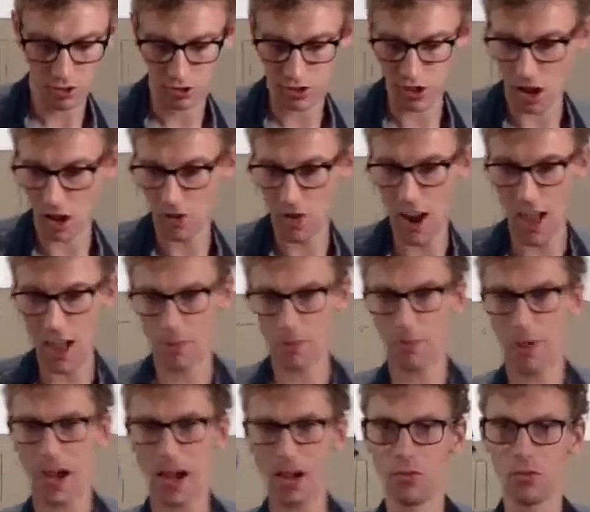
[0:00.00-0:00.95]
Direct
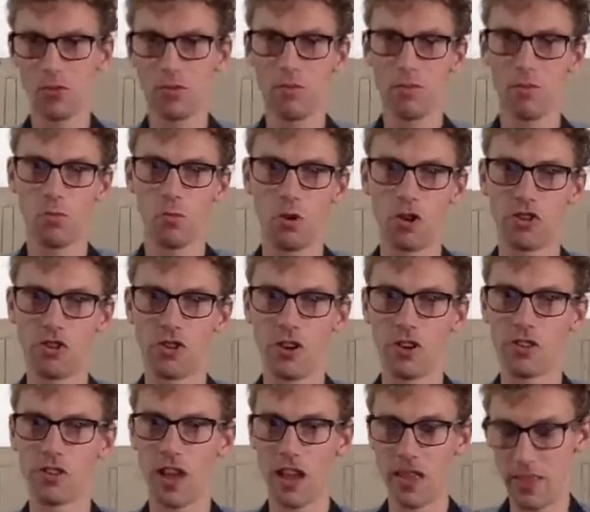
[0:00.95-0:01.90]
mount, which
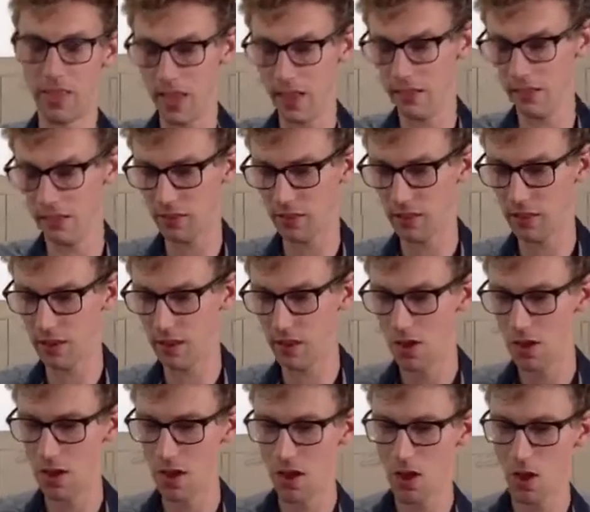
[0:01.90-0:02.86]
looks like this,
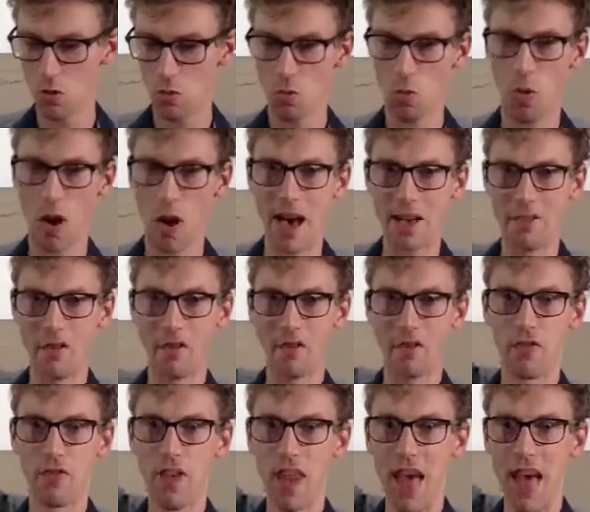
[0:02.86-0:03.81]
will have a
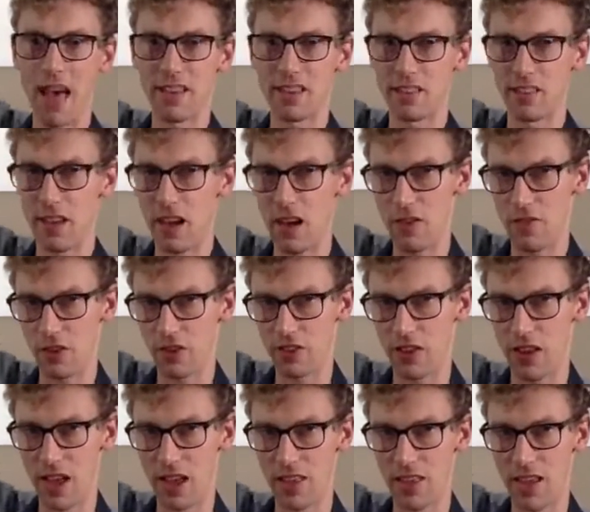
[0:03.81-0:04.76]
flat
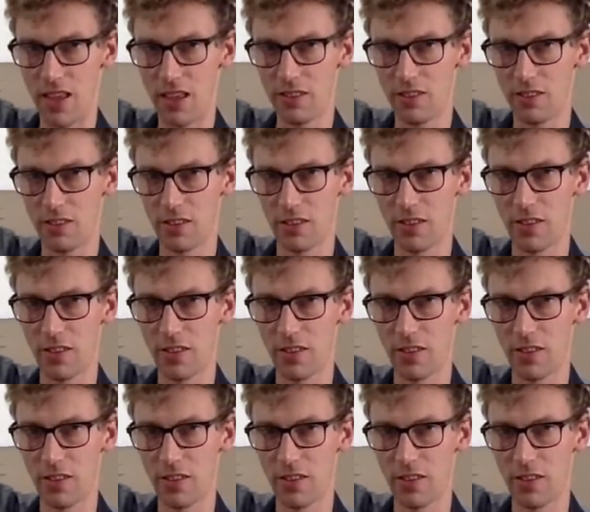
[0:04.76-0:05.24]
surface like this,